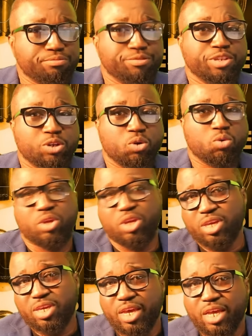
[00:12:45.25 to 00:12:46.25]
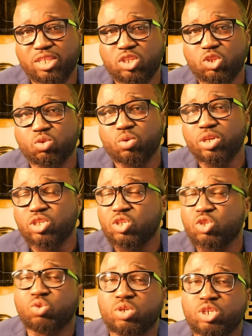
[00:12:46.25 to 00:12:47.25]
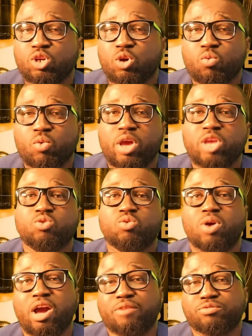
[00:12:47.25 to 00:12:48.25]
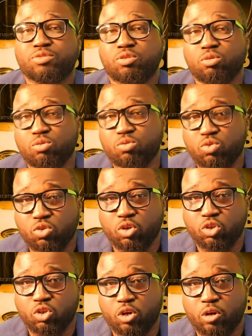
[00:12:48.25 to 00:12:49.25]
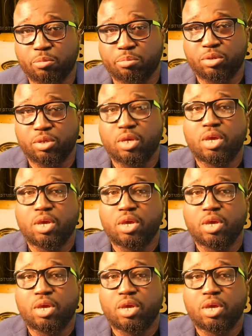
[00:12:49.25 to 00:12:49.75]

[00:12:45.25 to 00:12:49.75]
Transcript: you know, it gets to a situation where you have to lose your job.